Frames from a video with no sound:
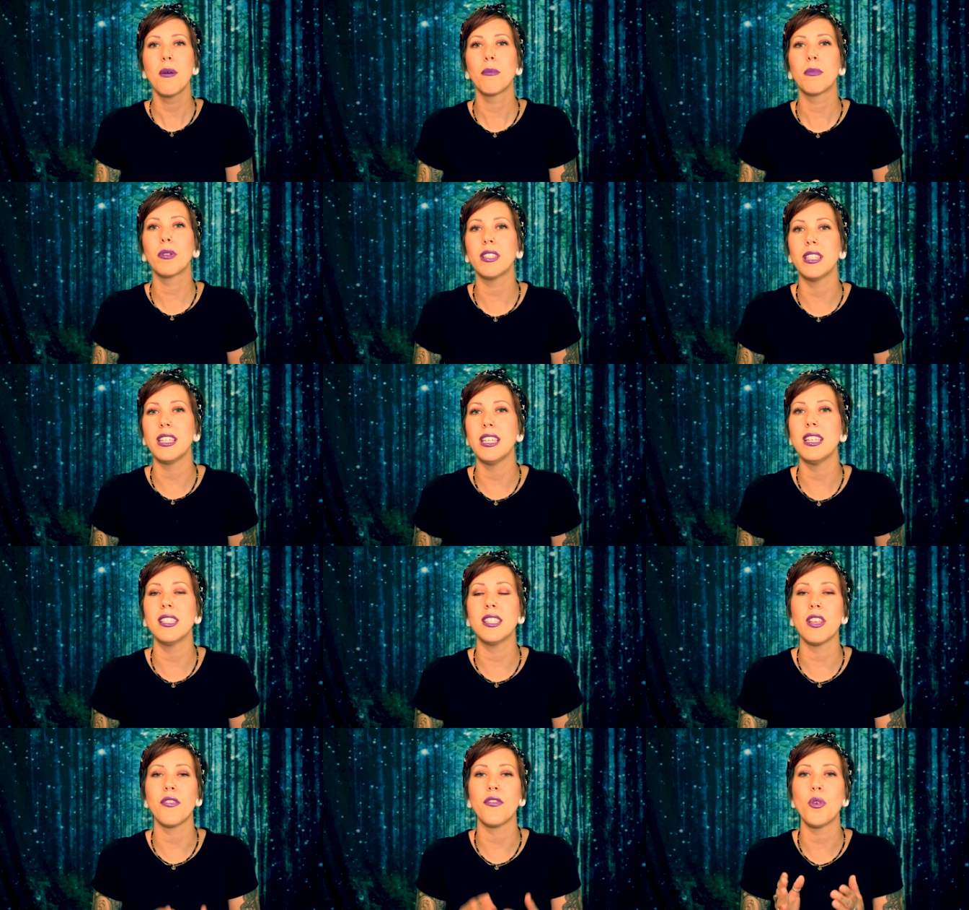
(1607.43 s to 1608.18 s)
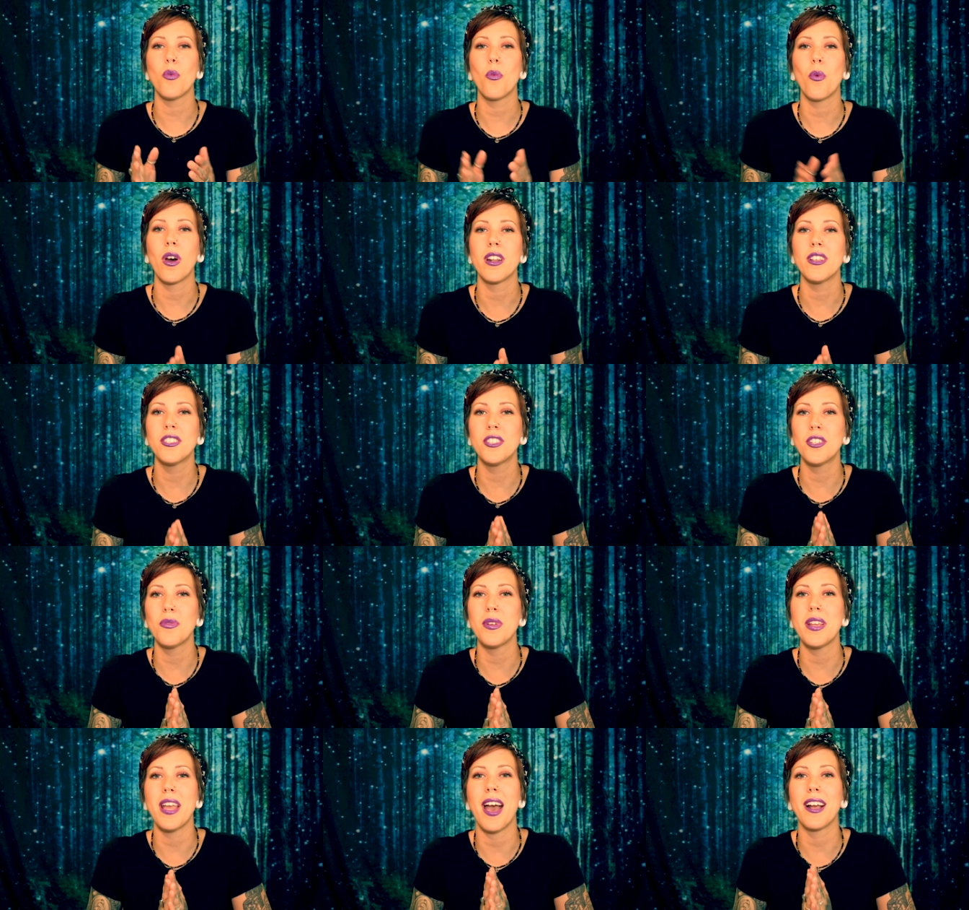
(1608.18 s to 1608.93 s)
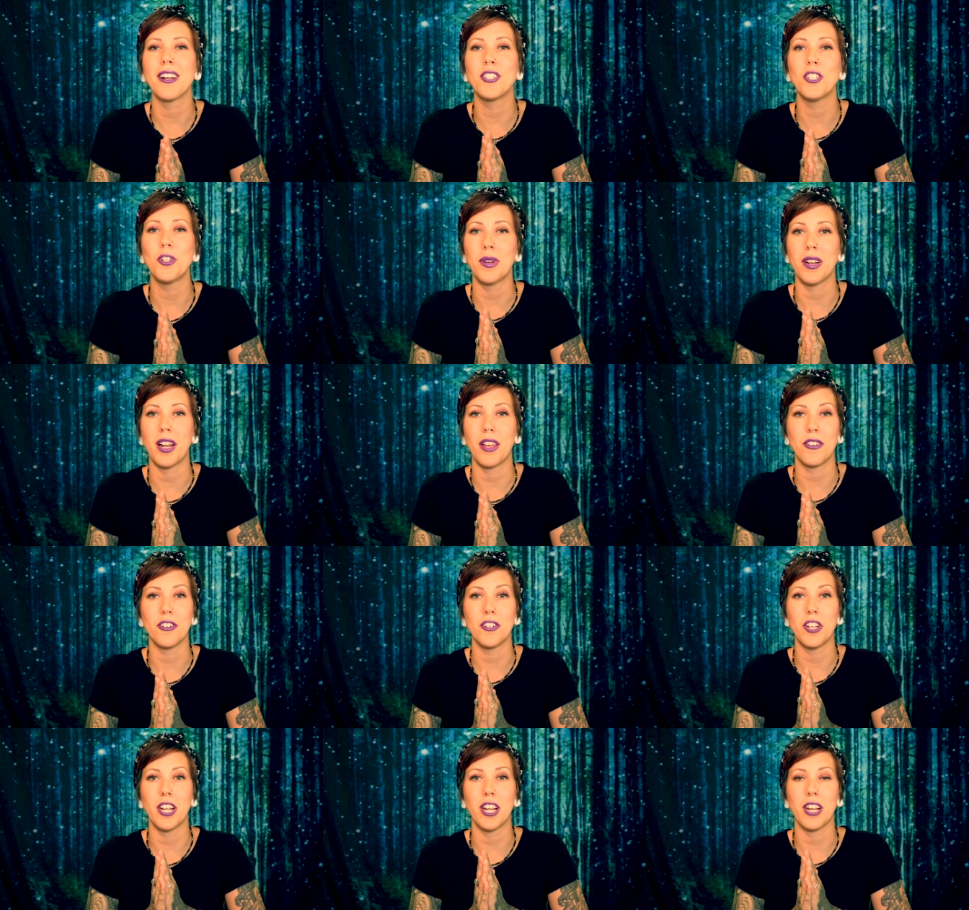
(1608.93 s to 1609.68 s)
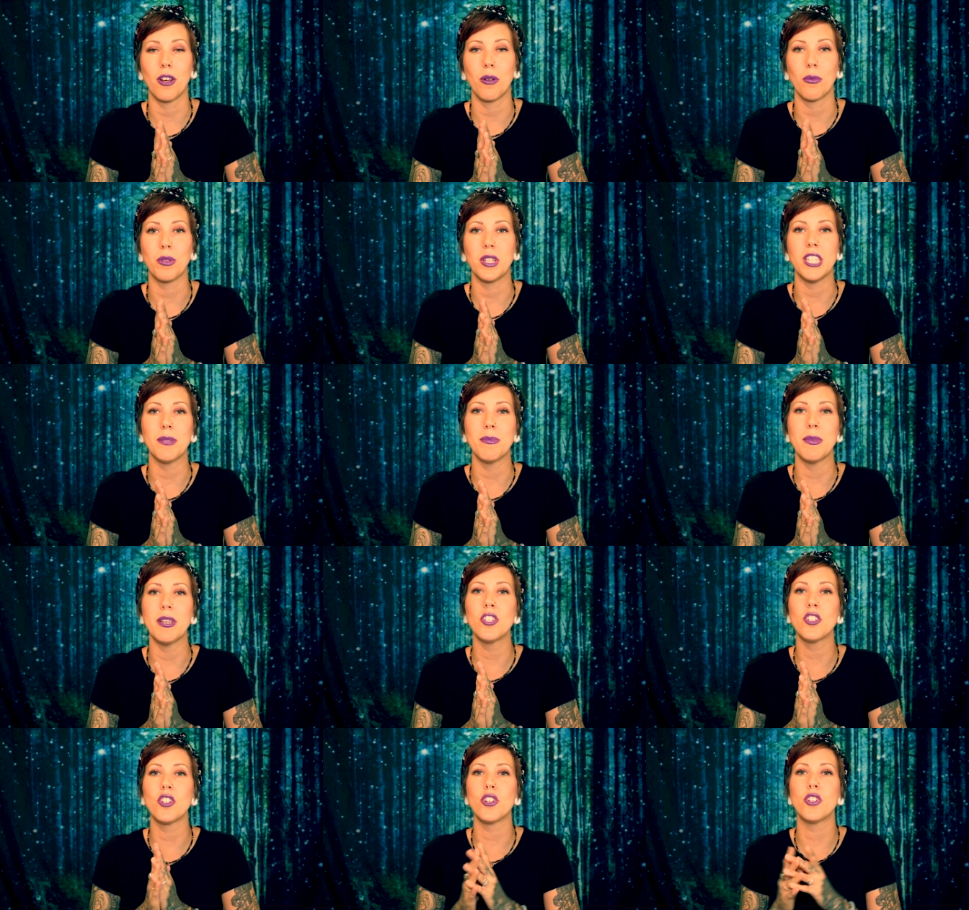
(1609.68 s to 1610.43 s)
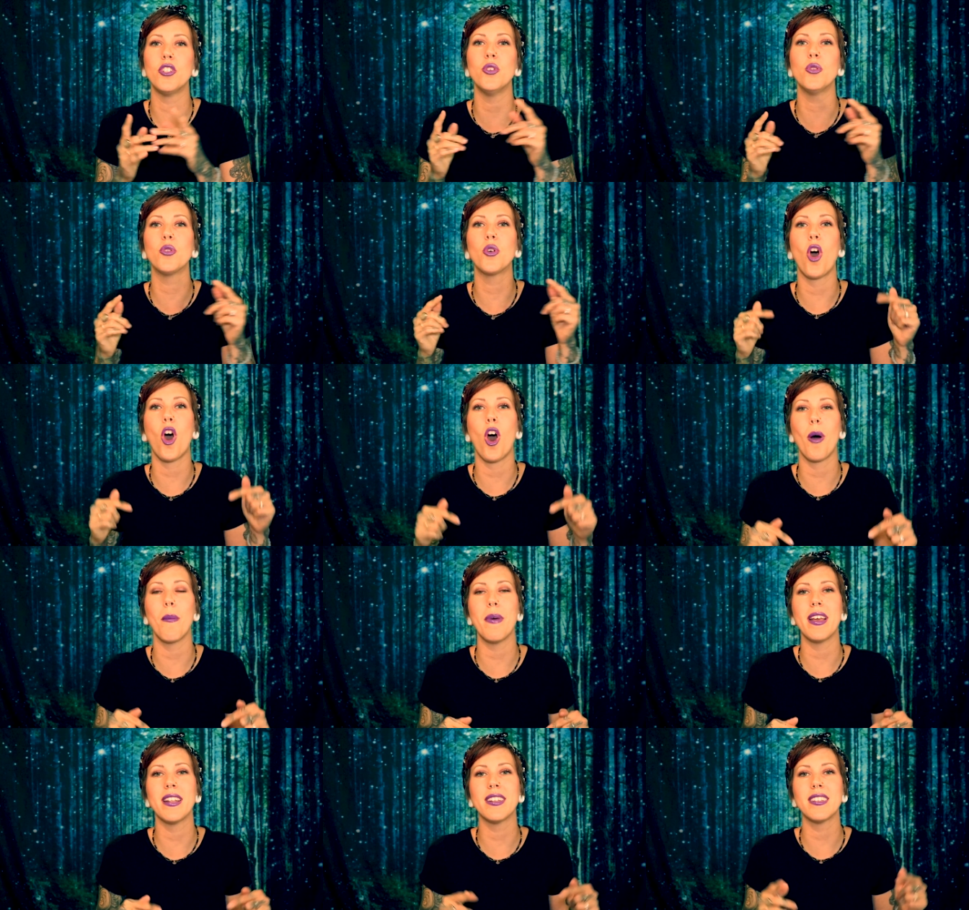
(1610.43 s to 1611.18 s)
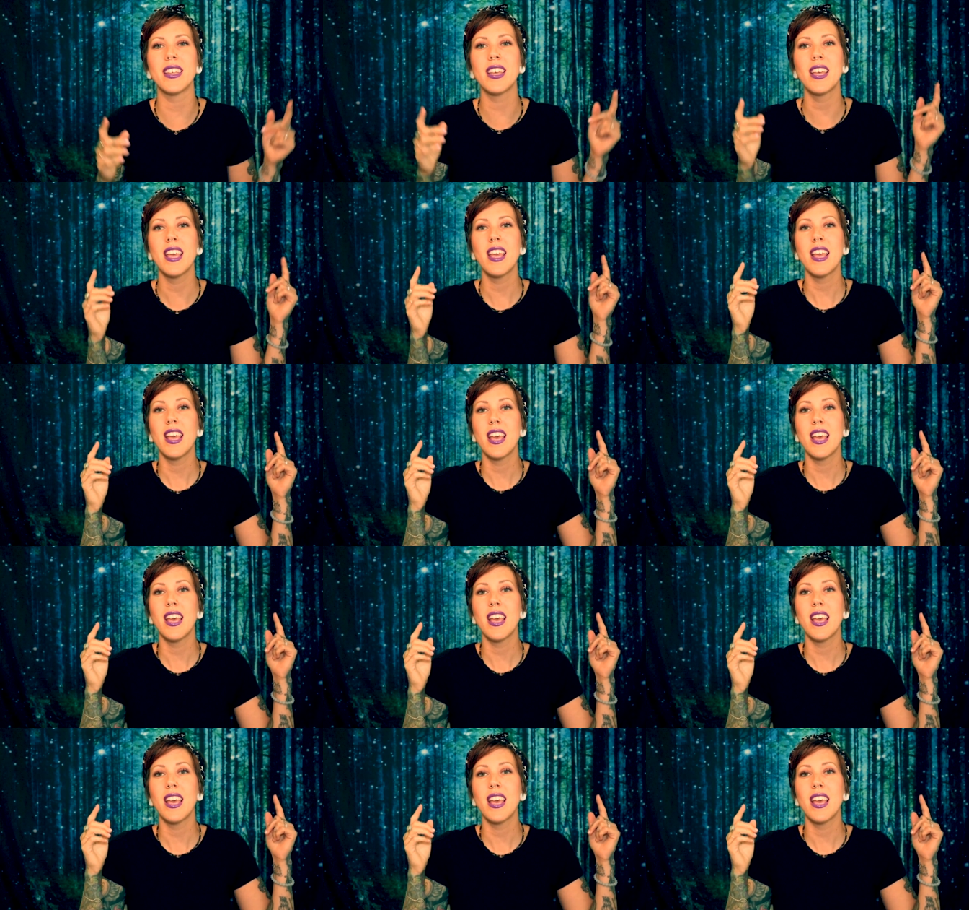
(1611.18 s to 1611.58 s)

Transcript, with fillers: Please, if you want us to react to another channel, please make sure to comment